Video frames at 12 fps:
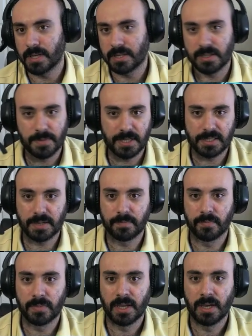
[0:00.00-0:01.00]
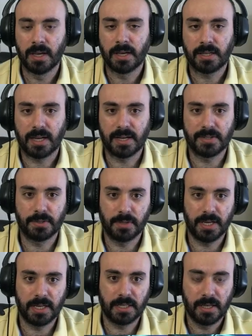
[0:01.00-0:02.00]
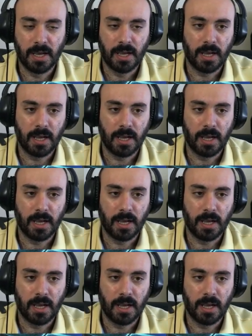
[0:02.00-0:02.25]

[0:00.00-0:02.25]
It's amazing. Kaizu Lane.